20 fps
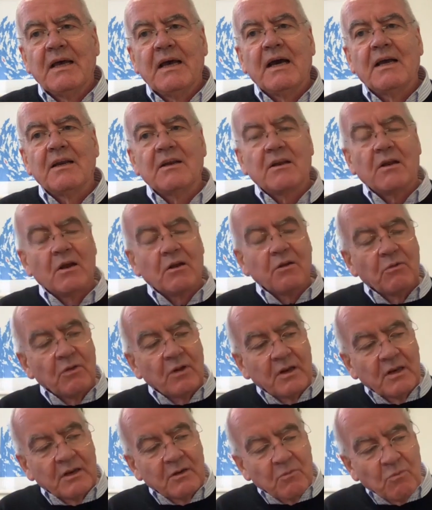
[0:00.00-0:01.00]
And
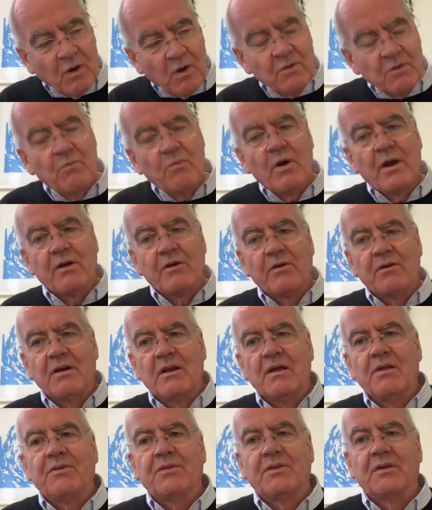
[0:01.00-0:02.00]
in one way or
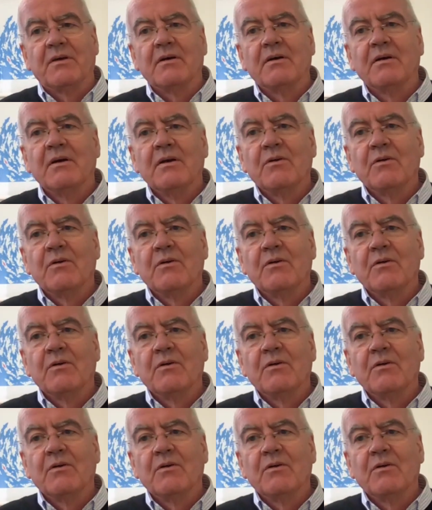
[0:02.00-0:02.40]
another,